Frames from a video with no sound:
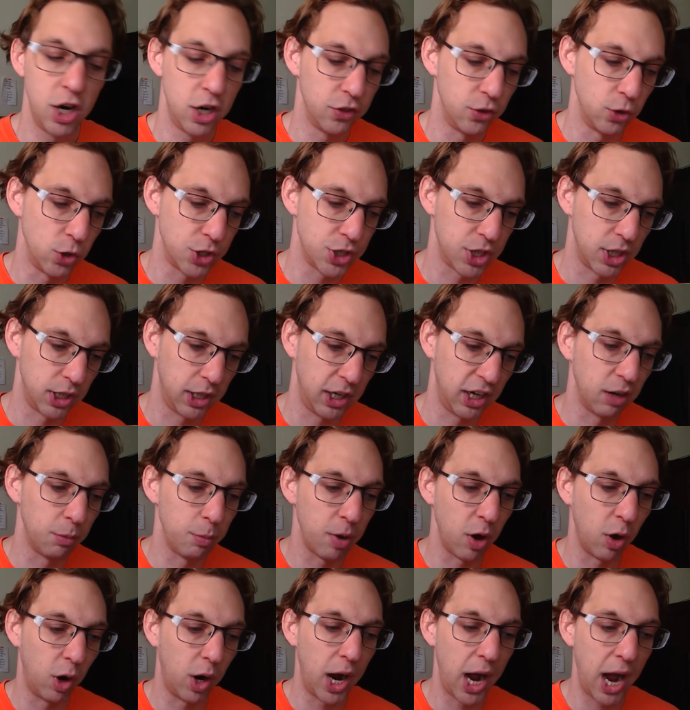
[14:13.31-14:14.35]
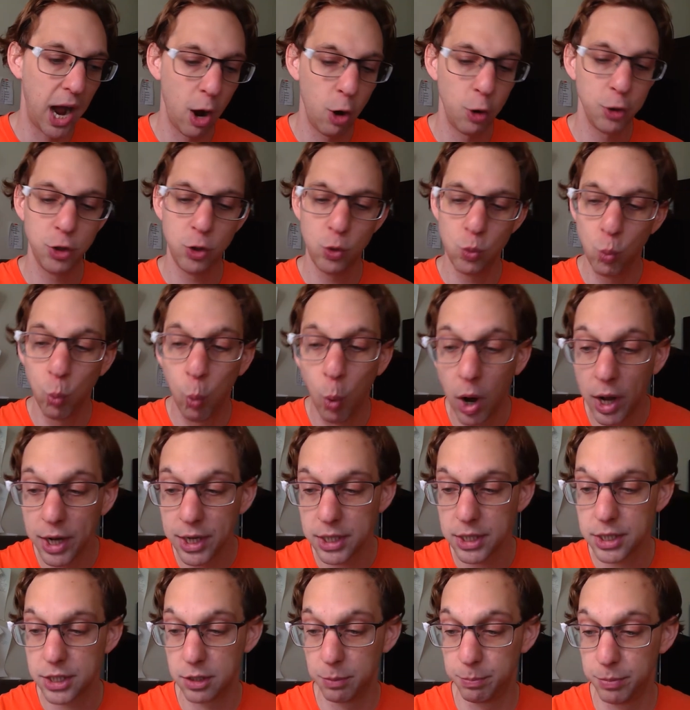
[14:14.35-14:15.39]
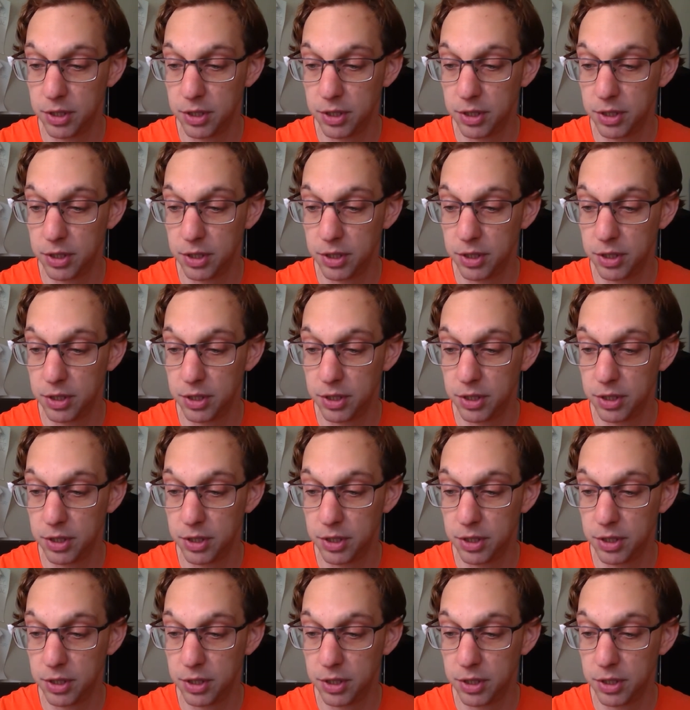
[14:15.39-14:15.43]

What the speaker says: there's thinking about how you want to